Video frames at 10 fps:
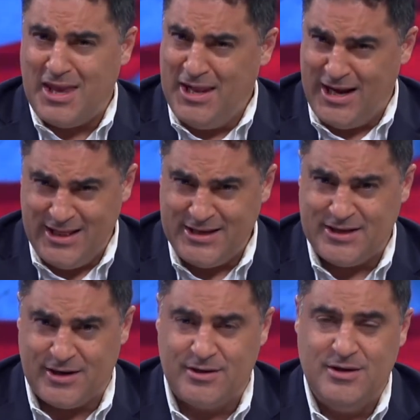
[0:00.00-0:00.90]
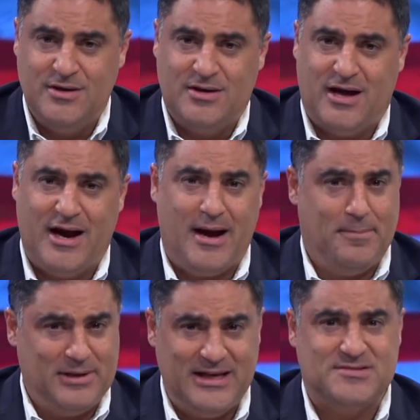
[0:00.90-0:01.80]
And I like their, I, I
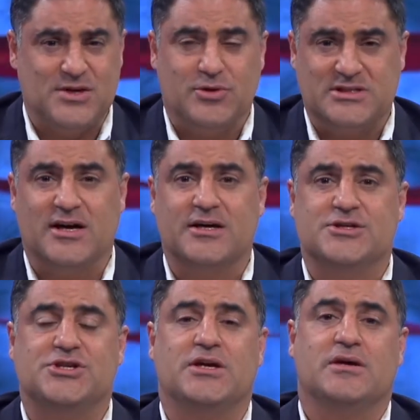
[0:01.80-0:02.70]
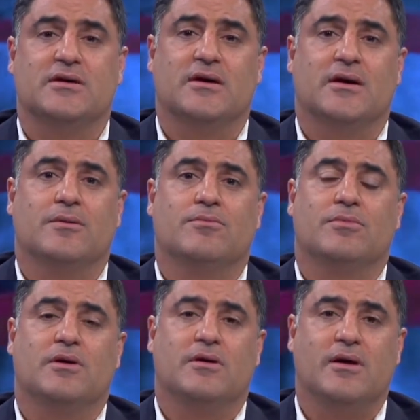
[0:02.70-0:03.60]
believe, somewhat tongue in cheek um,